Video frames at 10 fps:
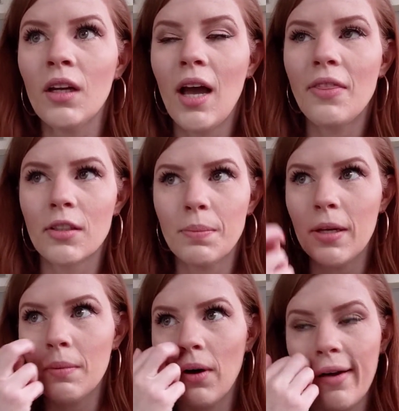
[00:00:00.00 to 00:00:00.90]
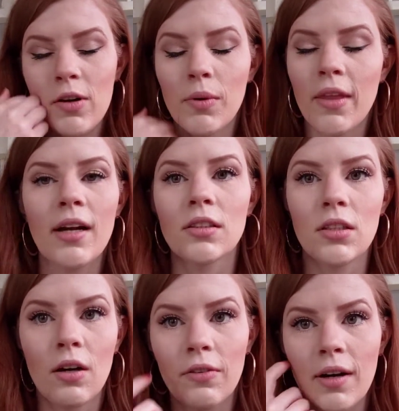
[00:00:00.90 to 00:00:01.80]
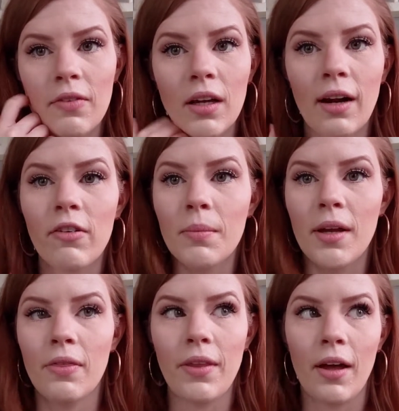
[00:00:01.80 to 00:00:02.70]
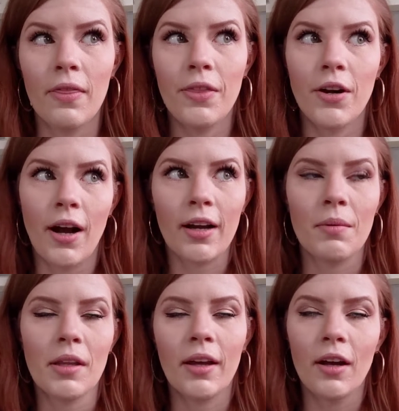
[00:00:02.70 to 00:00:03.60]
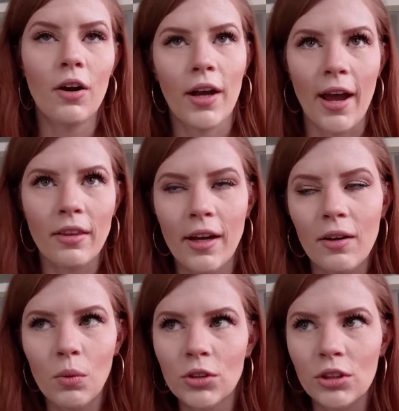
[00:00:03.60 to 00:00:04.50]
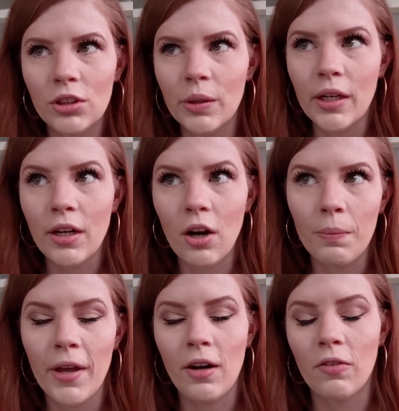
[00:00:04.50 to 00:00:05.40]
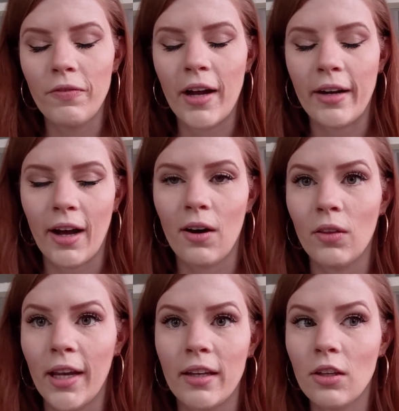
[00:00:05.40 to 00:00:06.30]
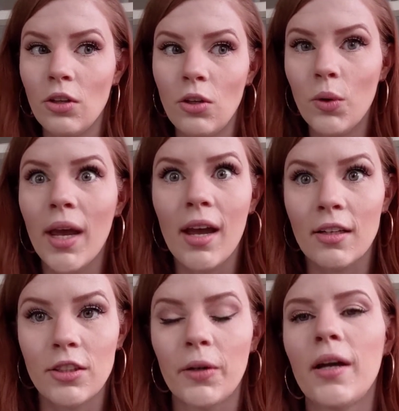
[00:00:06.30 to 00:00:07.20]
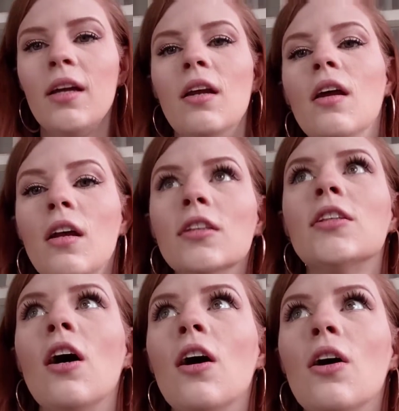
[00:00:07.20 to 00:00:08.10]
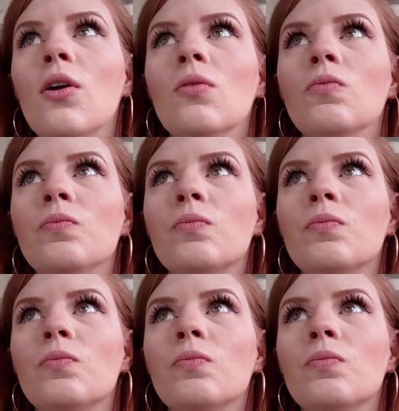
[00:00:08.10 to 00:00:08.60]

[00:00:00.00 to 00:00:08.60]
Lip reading: And those people, everyone there is so afraid of the government that they're not going to be like, okay, like we'll just do it and hope they don't find out. Like you can't do it. So